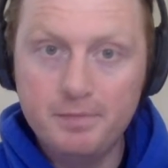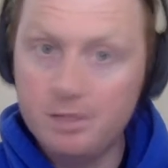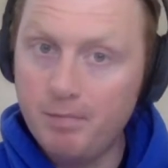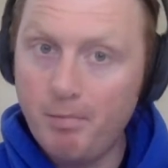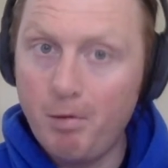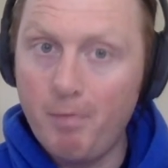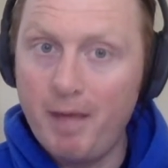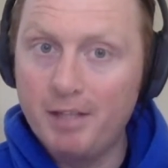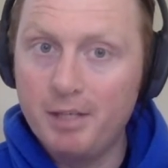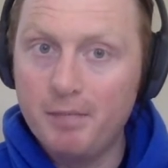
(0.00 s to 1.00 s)
Super Bowl
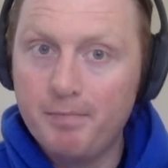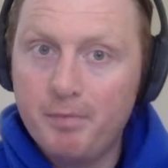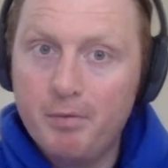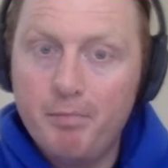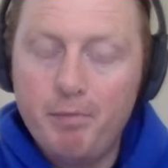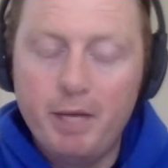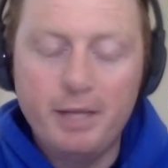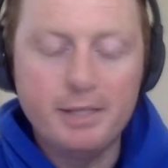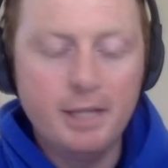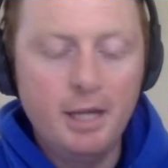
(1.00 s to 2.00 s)
matchup, but